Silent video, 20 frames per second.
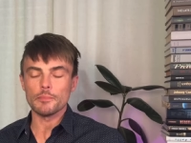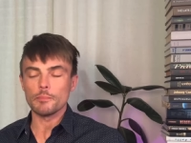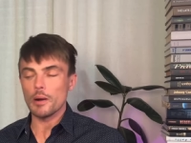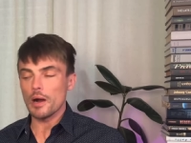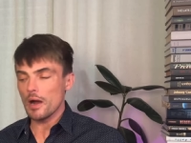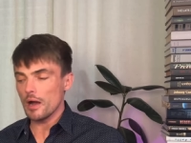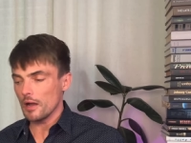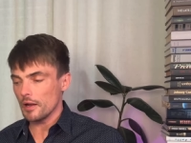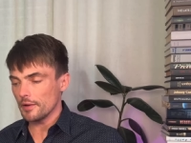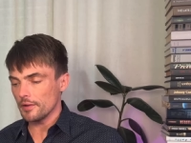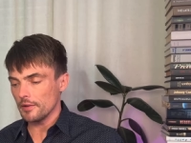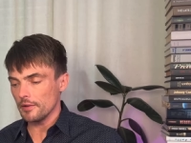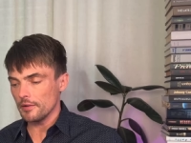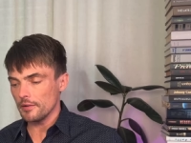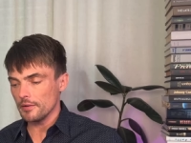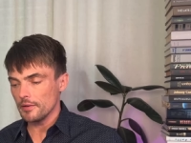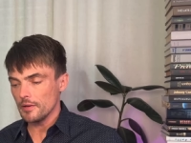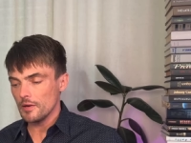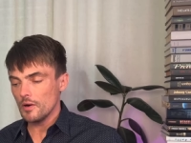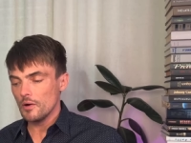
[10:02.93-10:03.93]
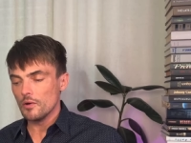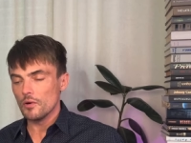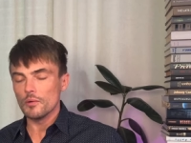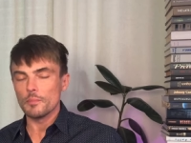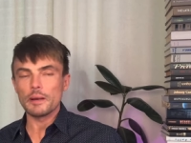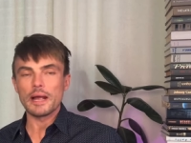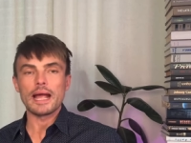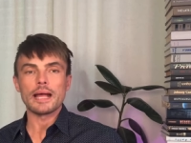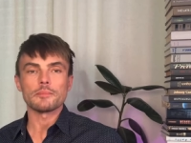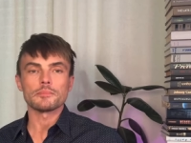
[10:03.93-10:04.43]
a partner or
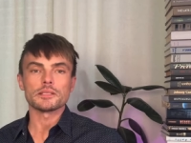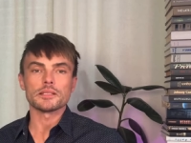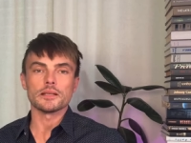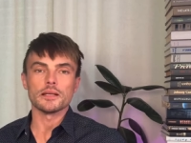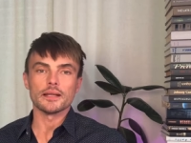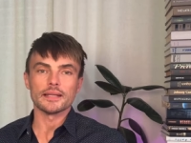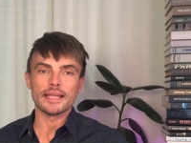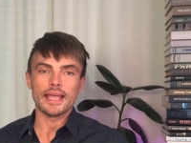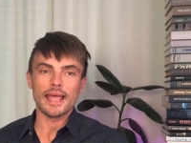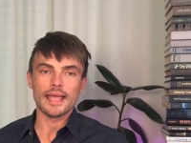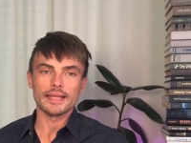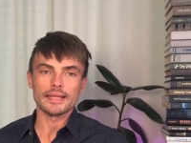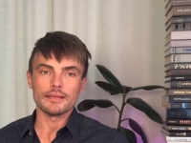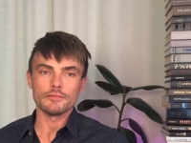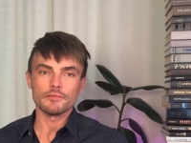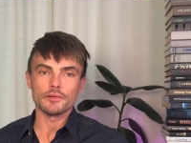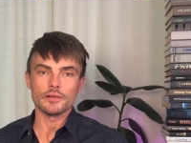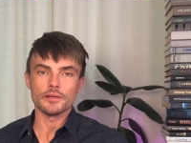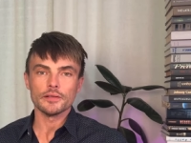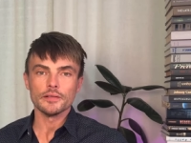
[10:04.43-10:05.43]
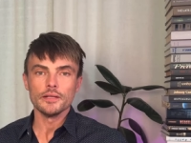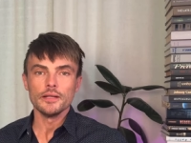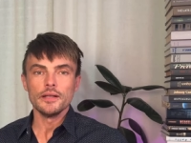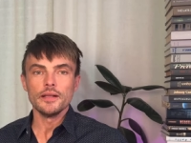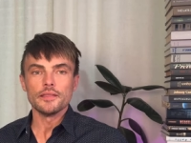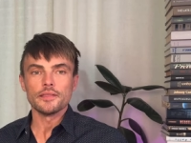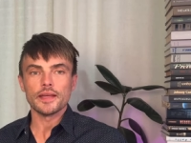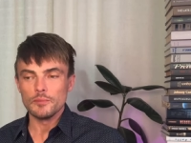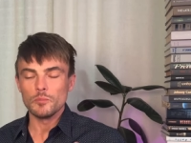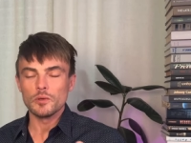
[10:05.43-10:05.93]
perhaps a caregiver
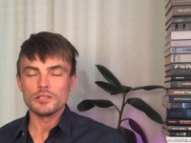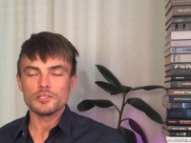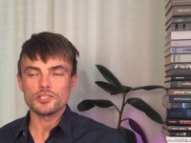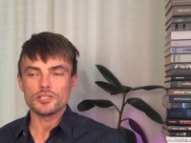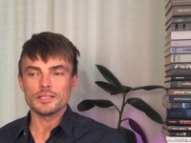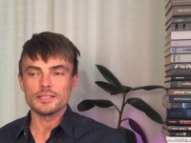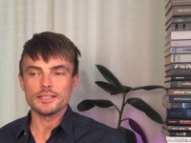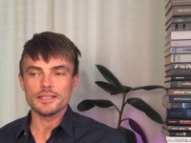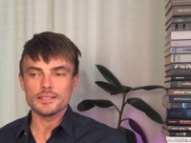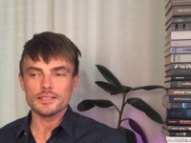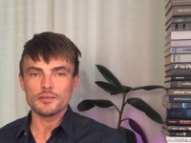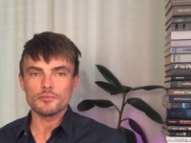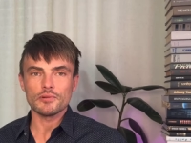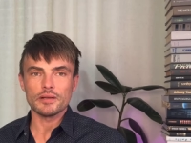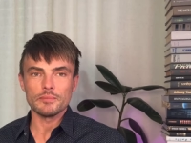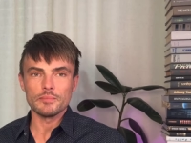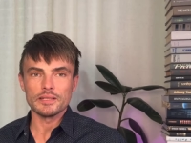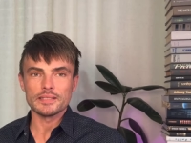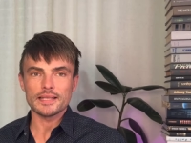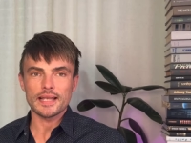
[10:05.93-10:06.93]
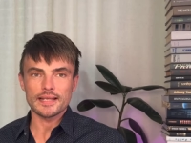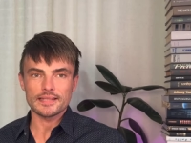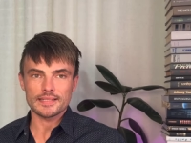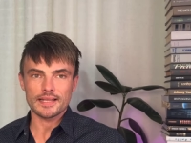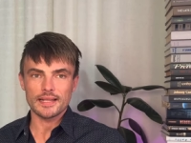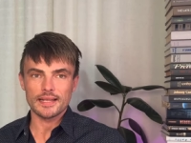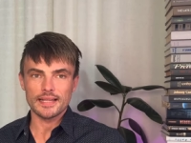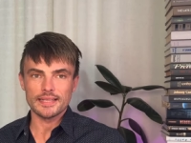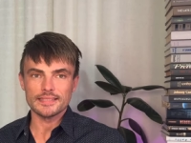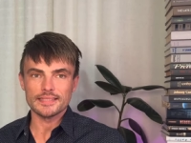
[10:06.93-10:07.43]
in which disagreements
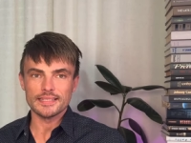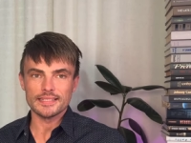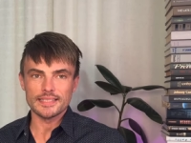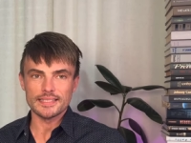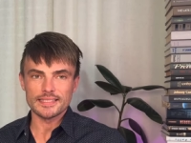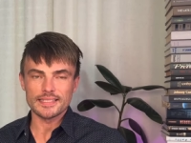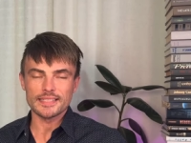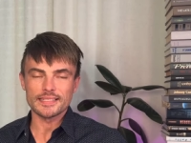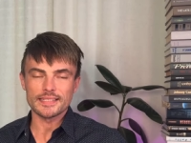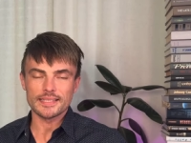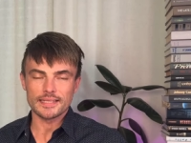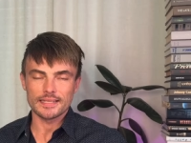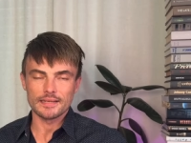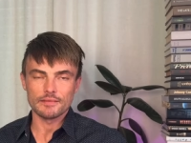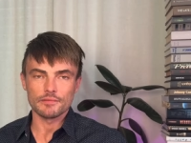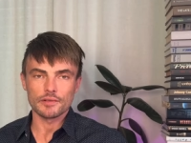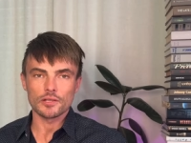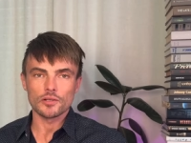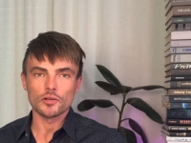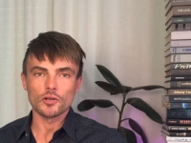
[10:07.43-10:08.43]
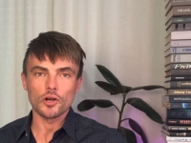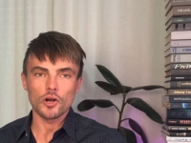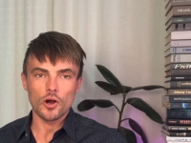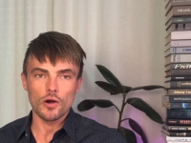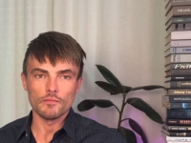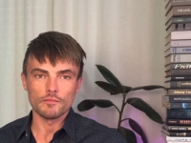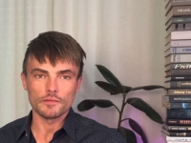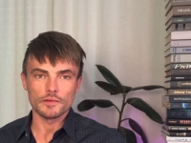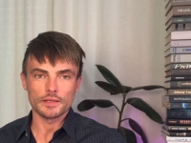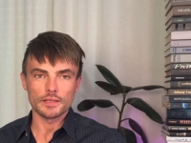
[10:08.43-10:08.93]
escalated into significant
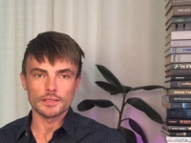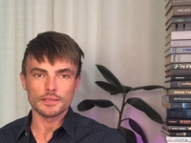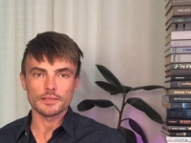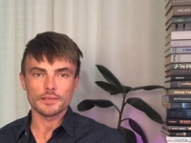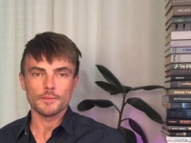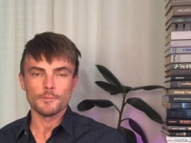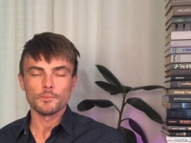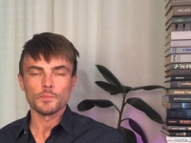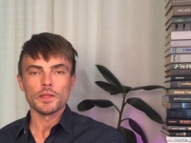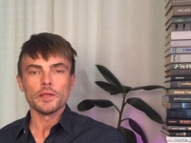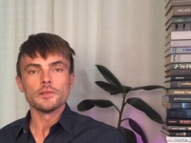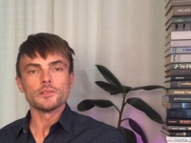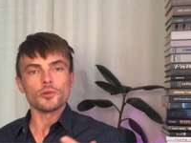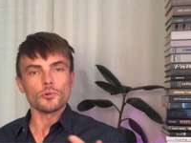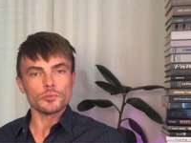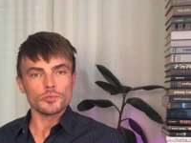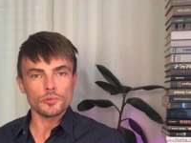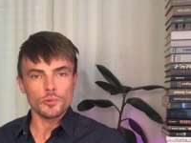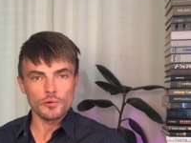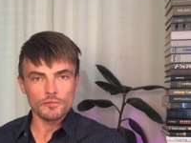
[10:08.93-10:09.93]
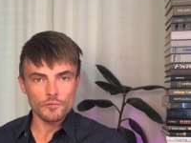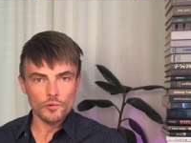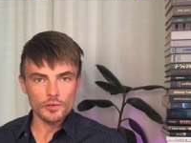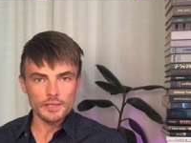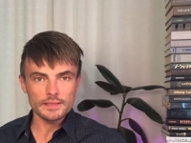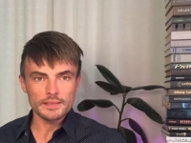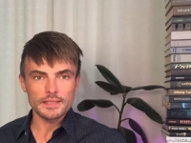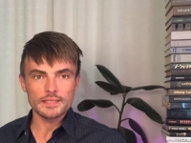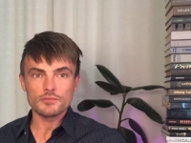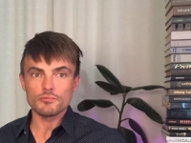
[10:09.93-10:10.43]
conflict. So, to
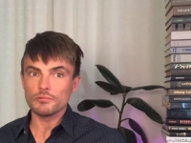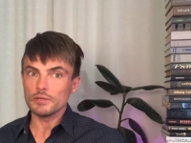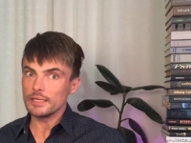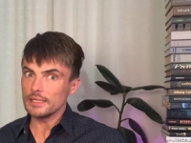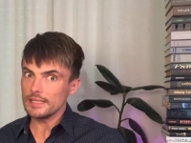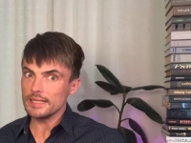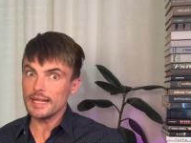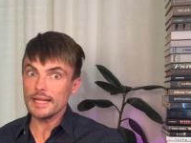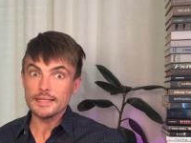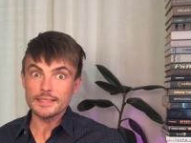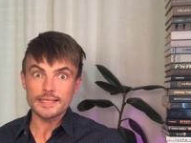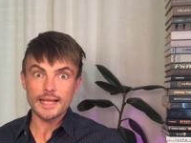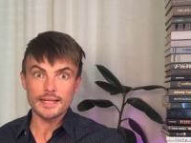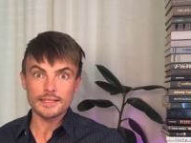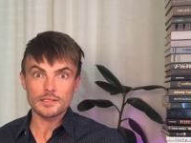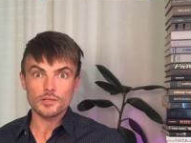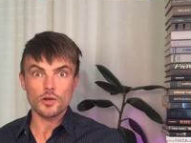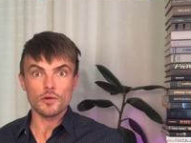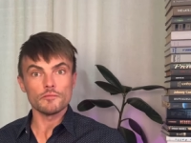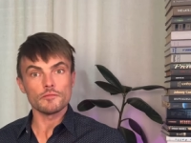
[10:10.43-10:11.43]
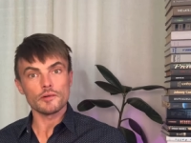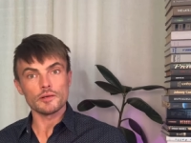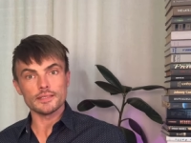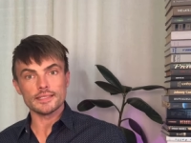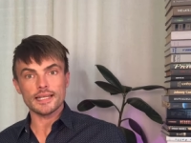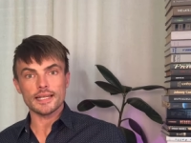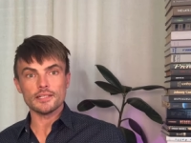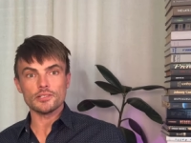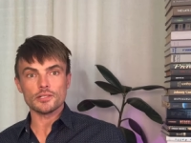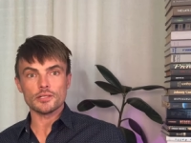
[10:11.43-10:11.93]
avoid these really intense
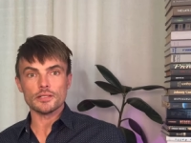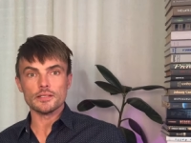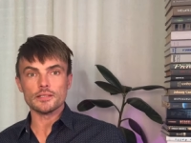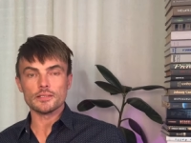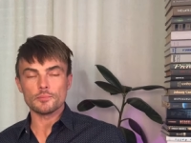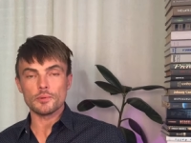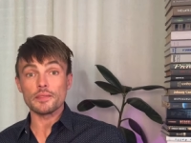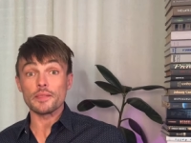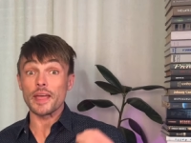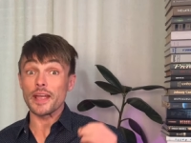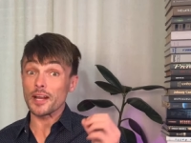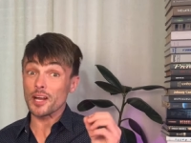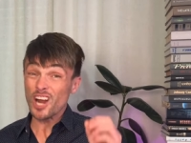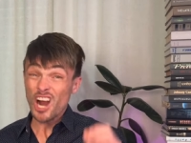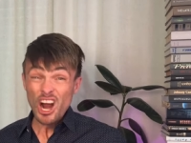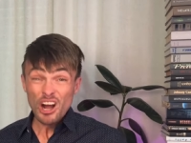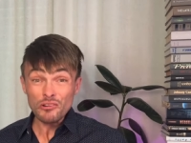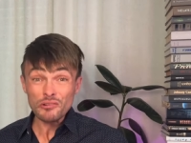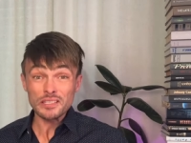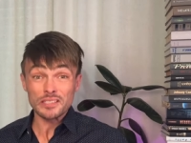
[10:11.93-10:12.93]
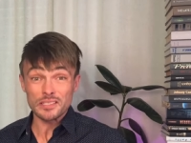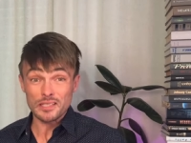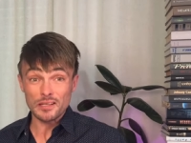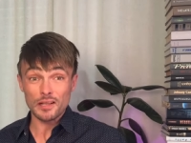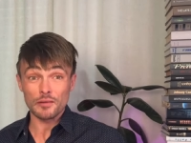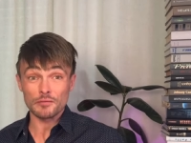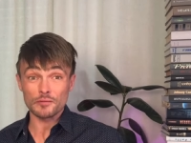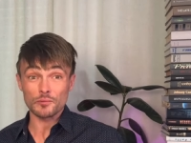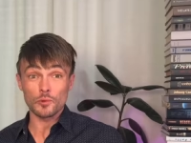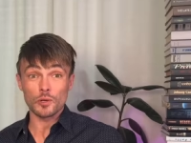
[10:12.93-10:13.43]
confrontations with their current
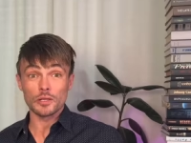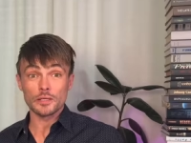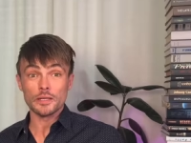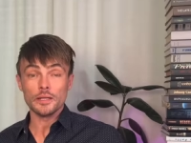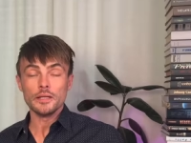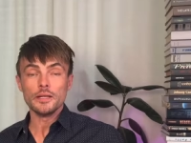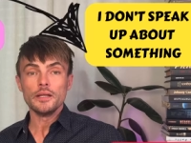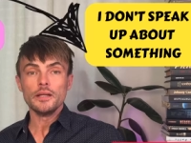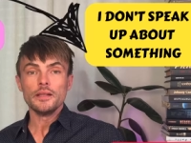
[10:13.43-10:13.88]
loved one,